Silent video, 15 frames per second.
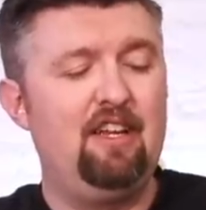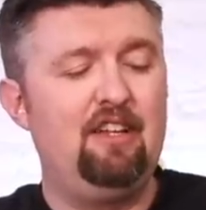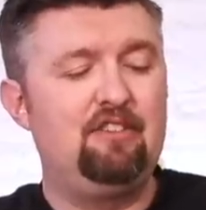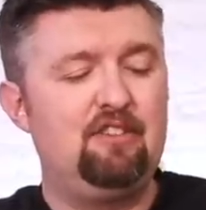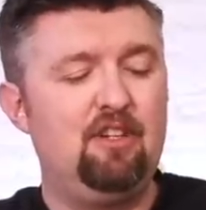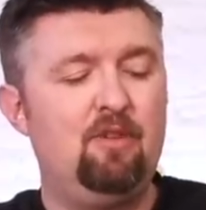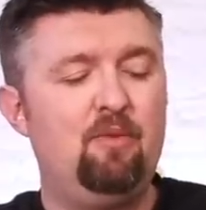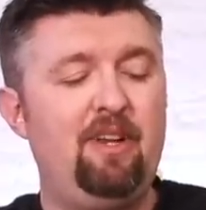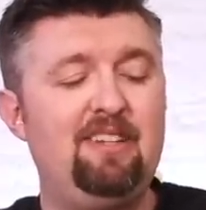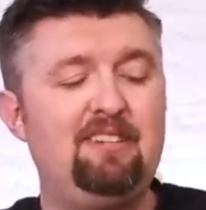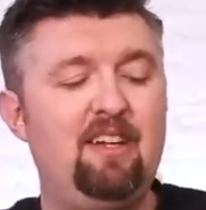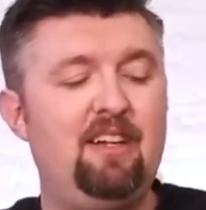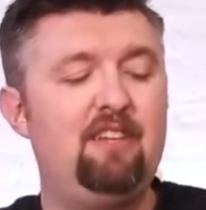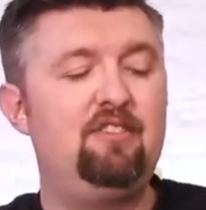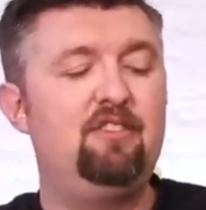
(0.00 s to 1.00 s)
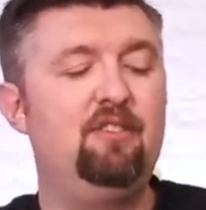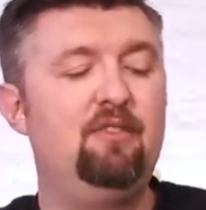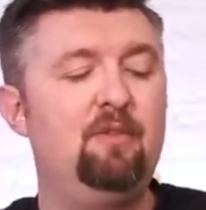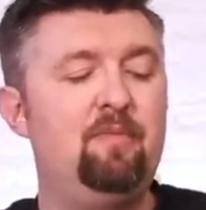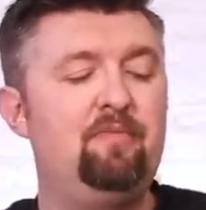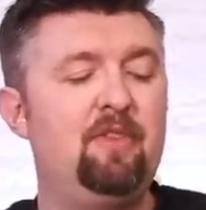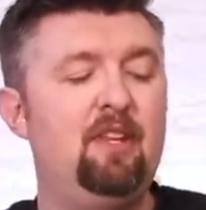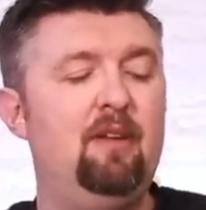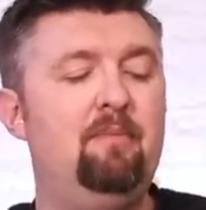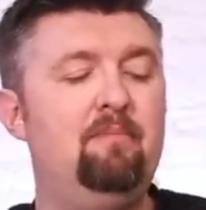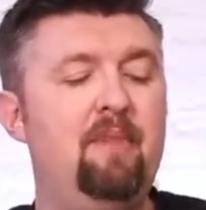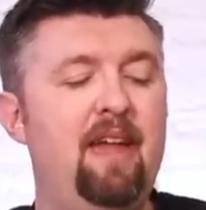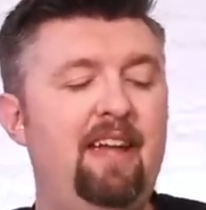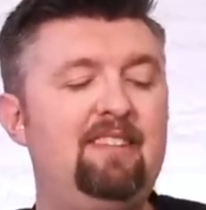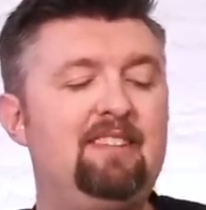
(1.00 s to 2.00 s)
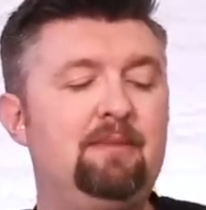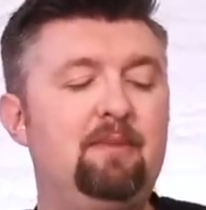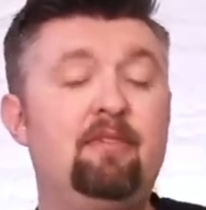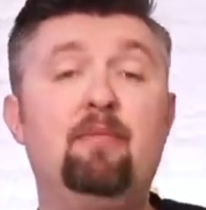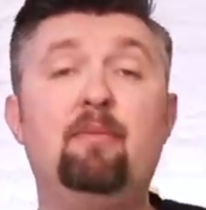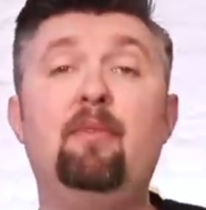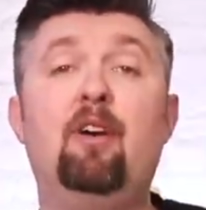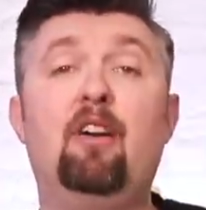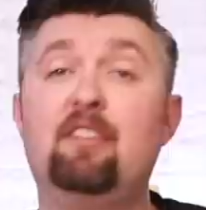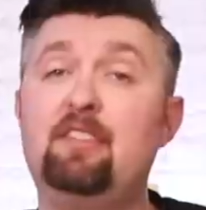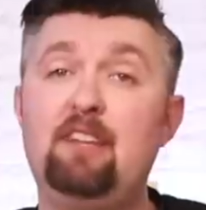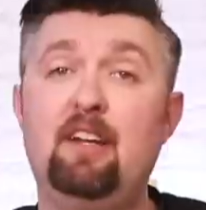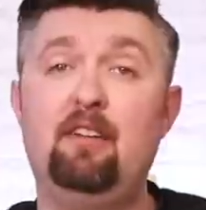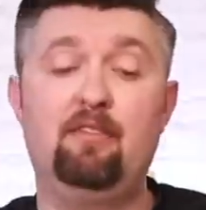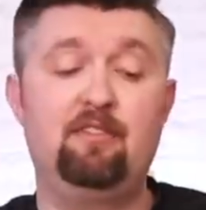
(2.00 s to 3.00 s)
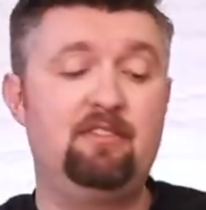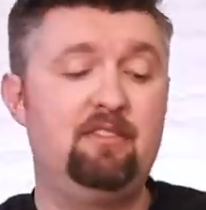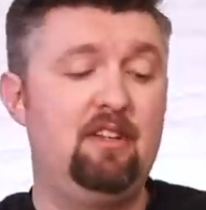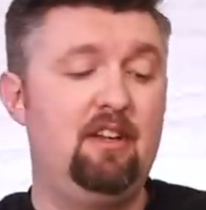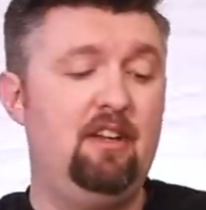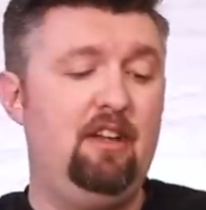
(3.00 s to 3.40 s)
So we decided to make some of them ourselves.